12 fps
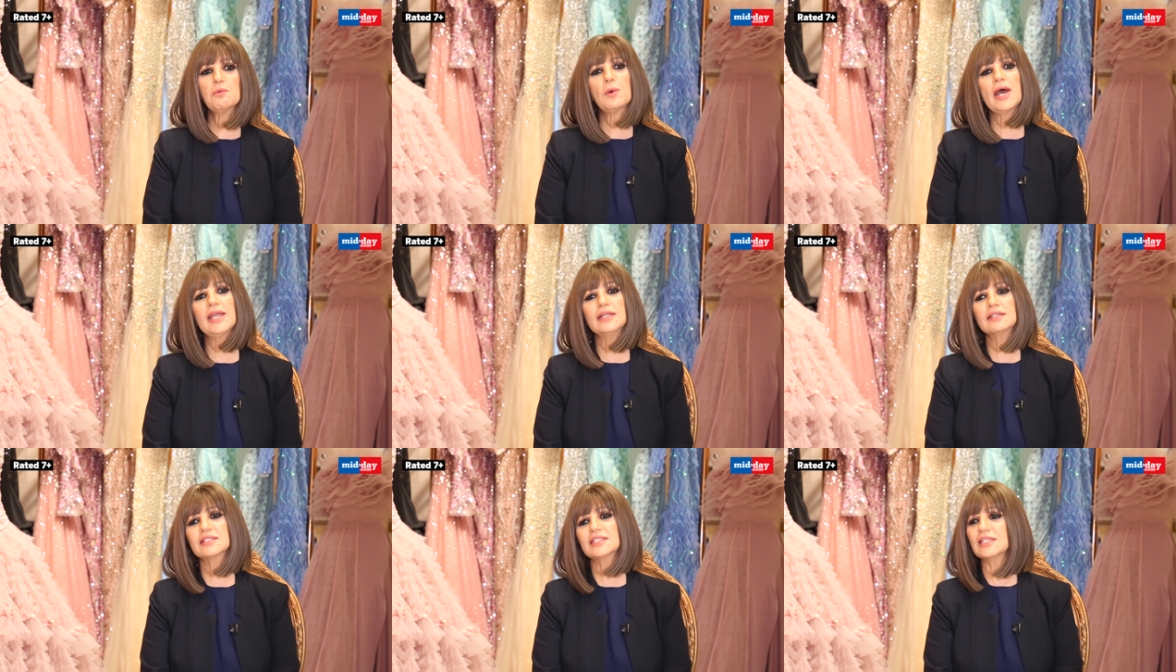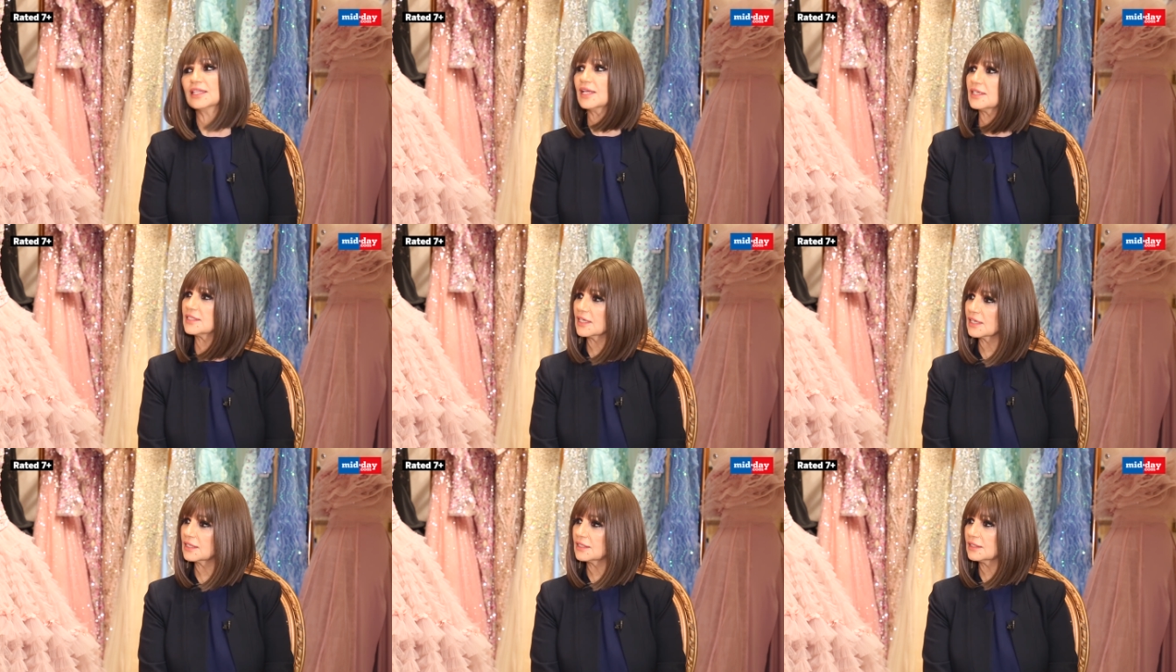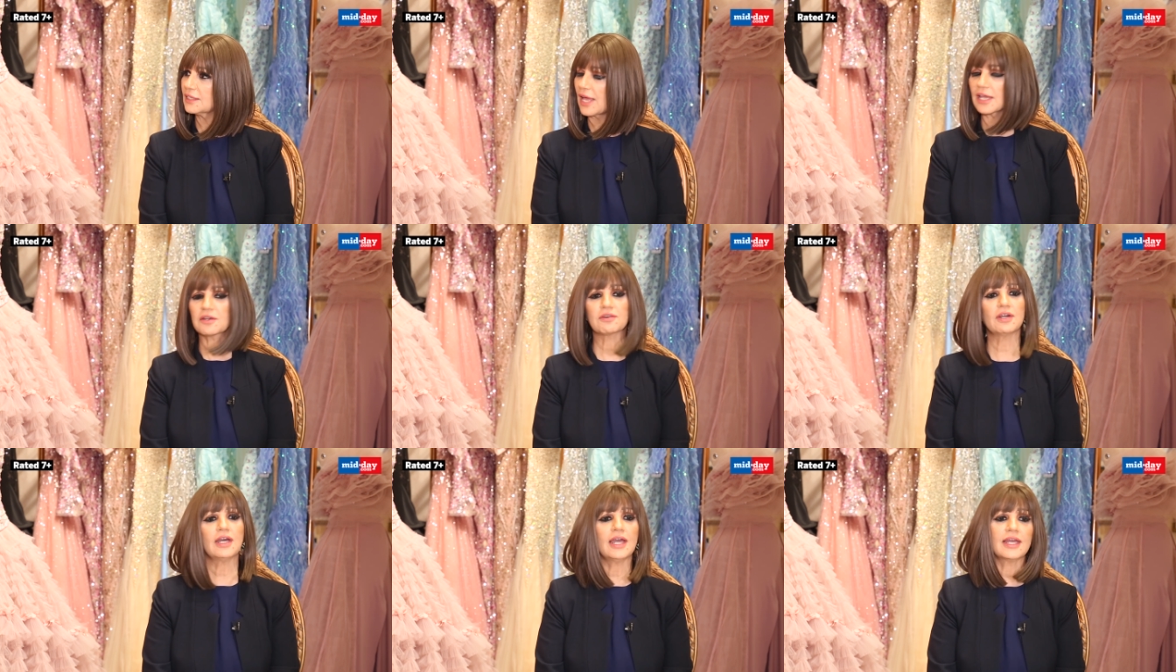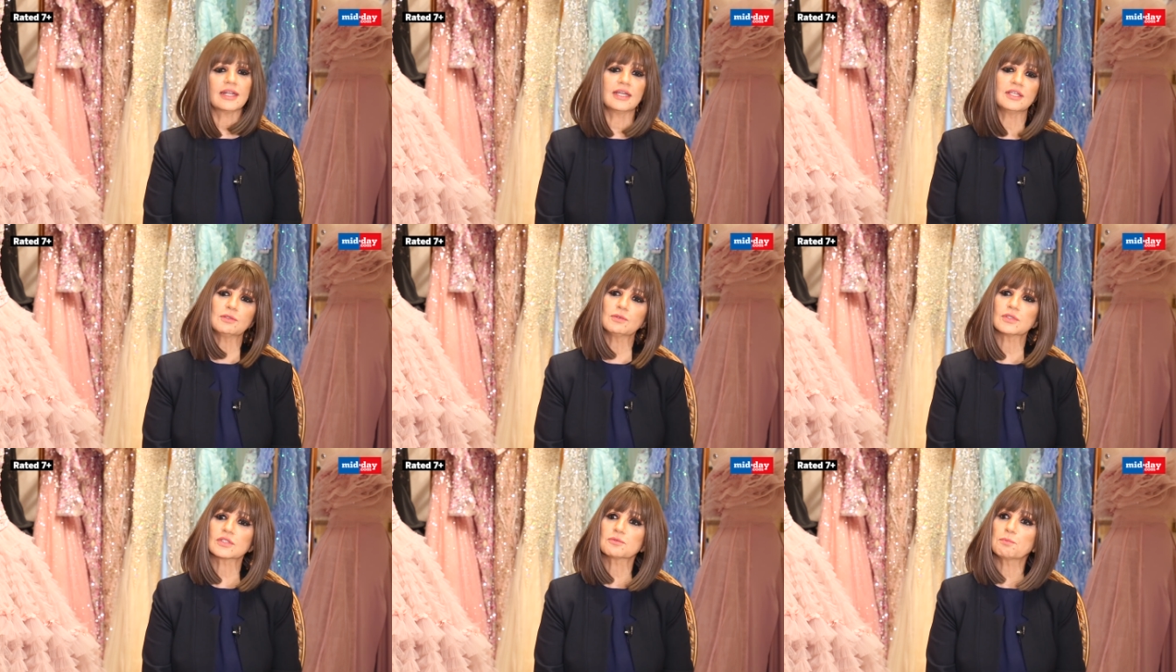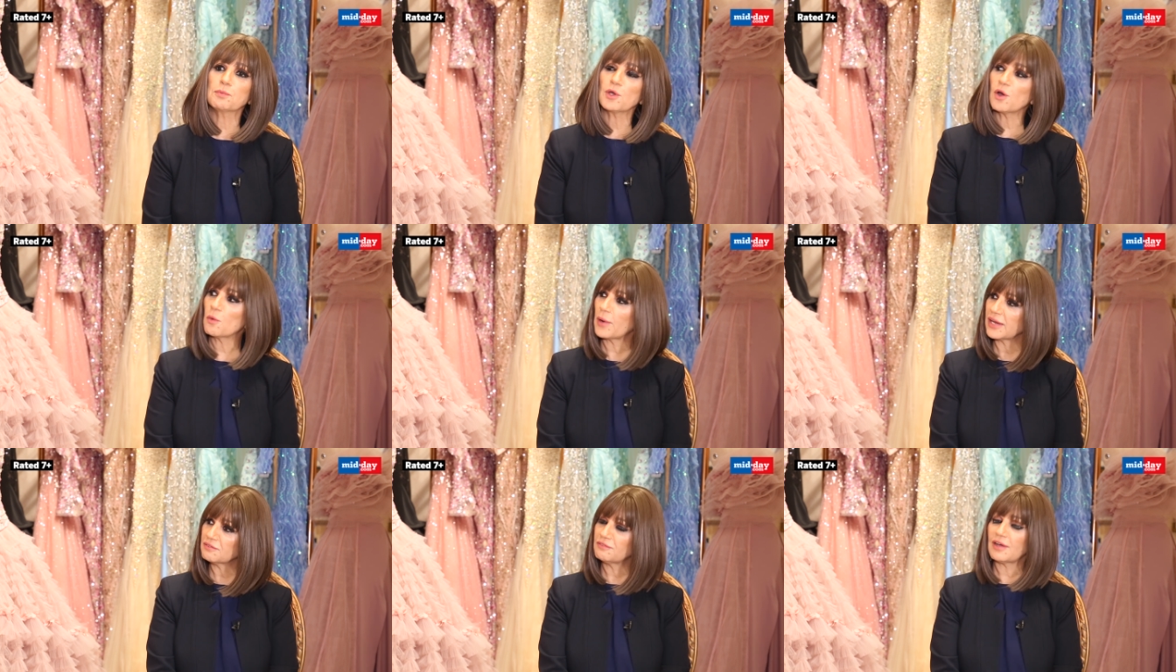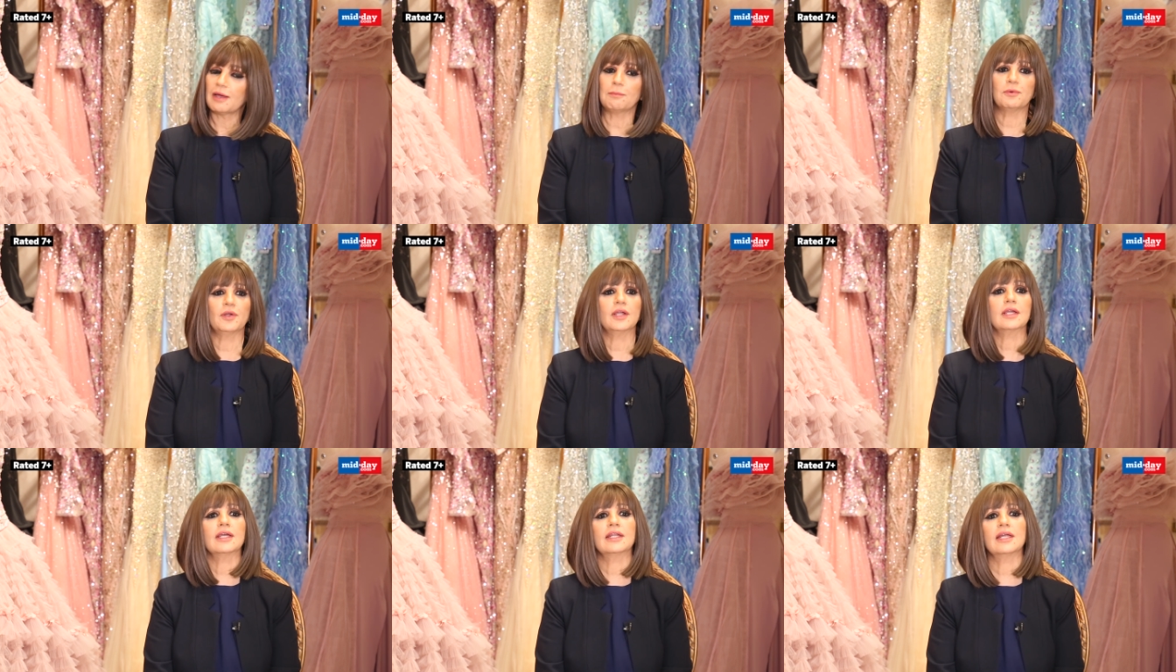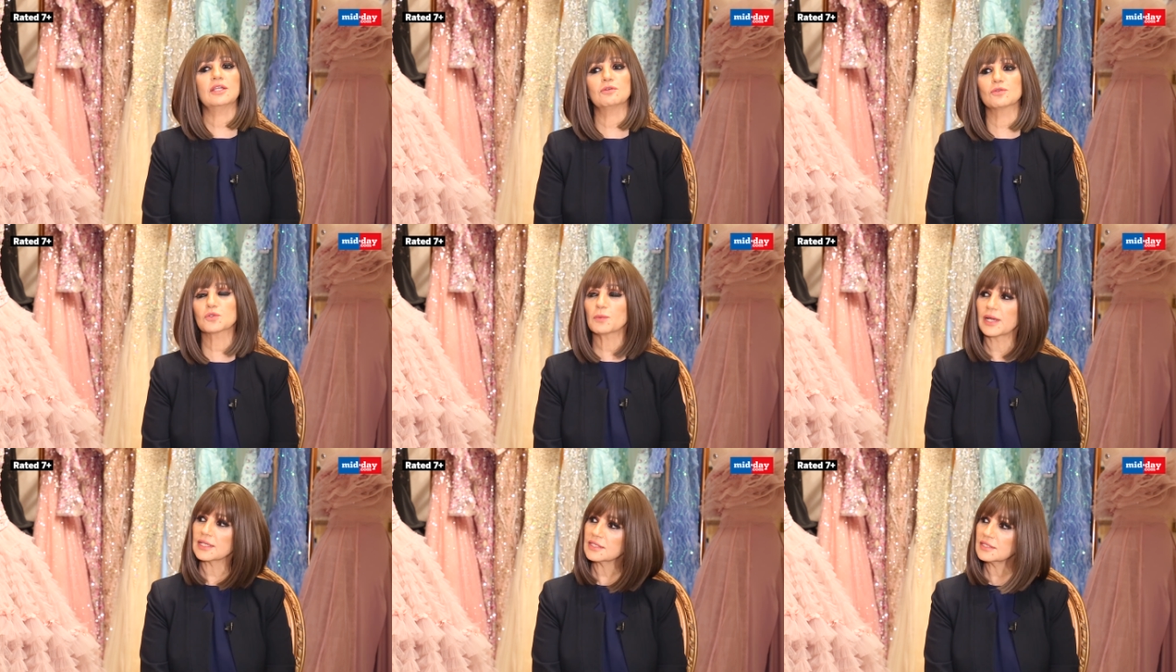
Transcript: white synthetic lycra and I used pure white fabric and I used white